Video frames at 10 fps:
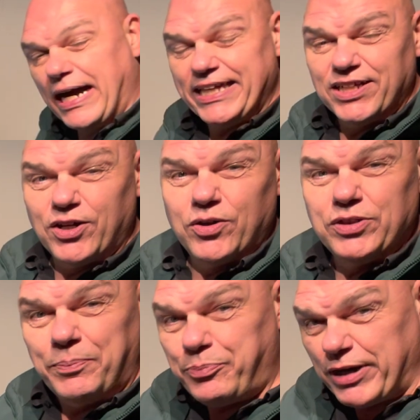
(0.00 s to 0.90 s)
I know
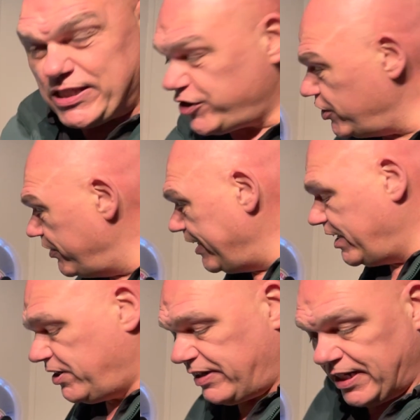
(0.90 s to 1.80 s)
the pressure
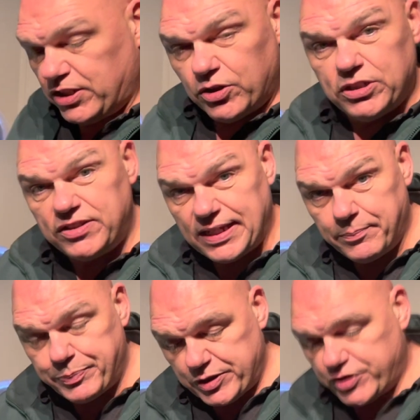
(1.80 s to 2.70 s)
here, I know the
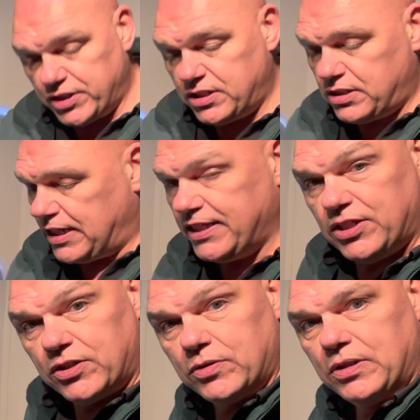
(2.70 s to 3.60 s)
temperature, I
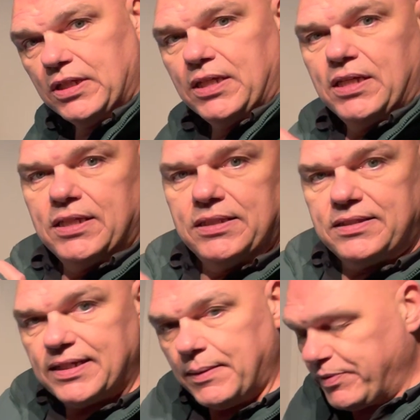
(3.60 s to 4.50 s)
know the
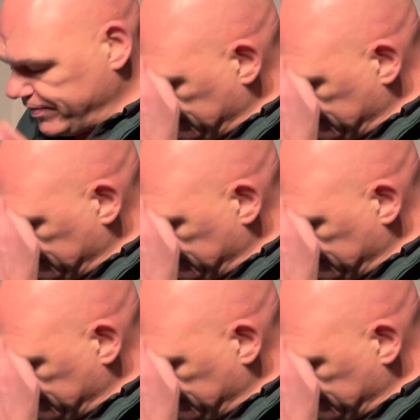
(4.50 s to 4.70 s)
type of